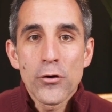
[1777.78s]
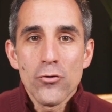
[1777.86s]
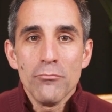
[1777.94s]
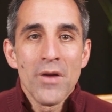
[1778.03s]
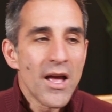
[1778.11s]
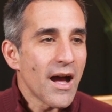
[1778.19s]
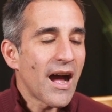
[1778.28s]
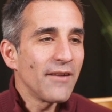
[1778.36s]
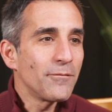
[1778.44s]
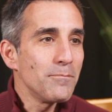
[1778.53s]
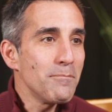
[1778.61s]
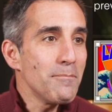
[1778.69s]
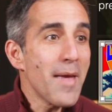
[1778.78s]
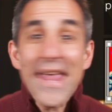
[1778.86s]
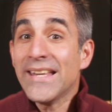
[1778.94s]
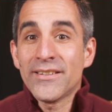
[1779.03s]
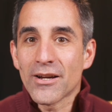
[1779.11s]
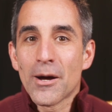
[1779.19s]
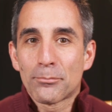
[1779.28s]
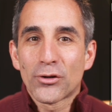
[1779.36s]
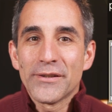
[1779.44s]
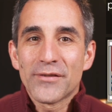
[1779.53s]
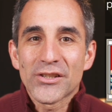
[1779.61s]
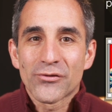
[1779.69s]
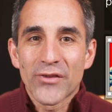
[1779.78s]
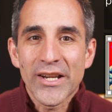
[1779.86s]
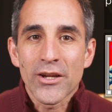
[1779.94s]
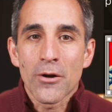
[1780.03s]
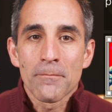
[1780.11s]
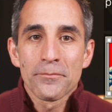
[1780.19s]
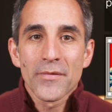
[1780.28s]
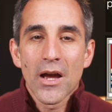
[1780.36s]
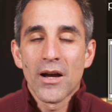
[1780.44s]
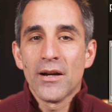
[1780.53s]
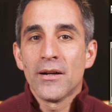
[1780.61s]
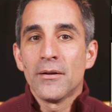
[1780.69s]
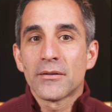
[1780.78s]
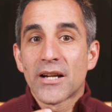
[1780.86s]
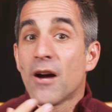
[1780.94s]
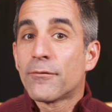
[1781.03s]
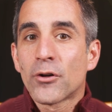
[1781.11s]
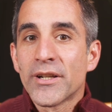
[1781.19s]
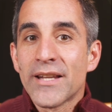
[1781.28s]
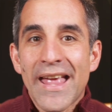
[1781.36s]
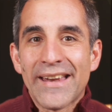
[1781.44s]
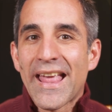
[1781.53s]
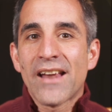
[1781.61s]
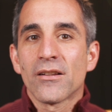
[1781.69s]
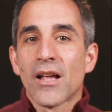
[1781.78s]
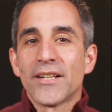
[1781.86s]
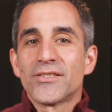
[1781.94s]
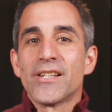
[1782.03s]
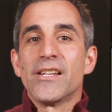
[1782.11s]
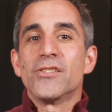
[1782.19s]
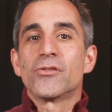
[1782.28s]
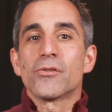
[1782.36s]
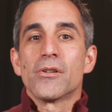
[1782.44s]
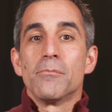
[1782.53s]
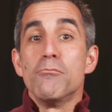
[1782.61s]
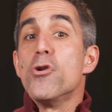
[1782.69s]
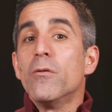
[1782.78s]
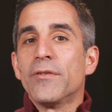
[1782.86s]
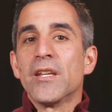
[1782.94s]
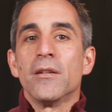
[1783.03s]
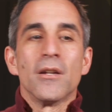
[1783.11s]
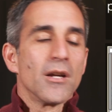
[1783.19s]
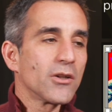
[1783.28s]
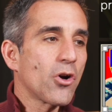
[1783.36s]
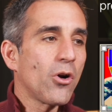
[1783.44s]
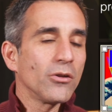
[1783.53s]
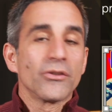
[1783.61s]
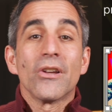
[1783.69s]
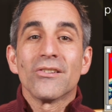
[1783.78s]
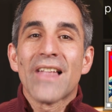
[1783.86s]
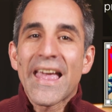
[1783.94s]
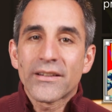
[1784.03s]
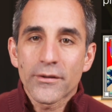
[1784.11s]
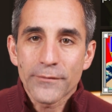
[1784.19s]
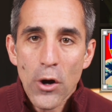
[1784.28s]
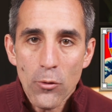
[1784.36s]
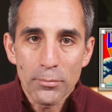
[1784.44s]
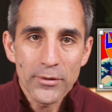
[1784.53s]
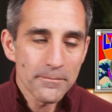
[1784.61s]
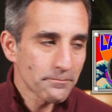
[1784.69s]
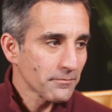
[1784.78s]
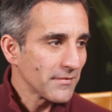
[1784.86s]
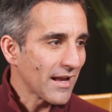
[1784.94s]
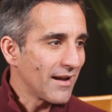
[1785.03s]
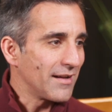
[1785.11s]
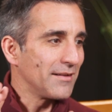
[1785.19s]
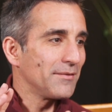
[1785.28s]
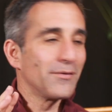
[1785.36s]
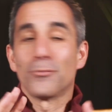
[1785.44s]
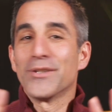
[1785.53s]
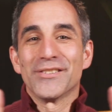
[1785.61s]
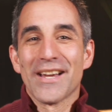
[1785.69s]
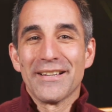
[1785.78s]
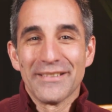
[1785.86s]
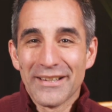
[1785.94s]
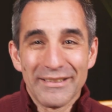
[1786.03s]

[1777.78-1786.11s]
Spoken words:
whom I've made a previous video covering and analyzing his movie called Land of Hope. The reason I